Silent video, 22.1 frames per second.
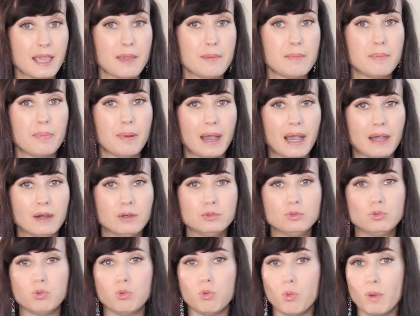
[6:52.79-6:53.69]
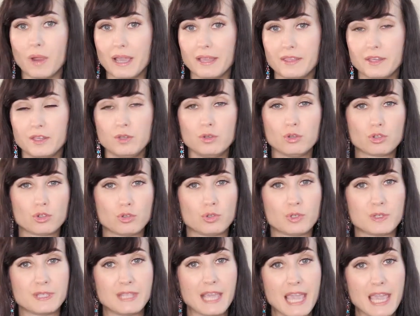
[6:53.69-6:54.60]
about whether you
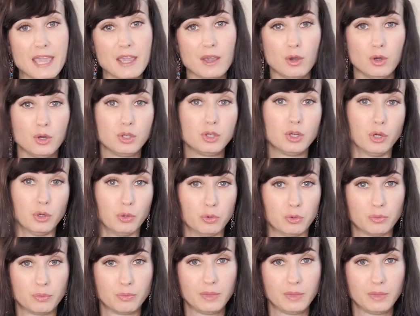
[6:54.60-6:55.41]
should stay or go.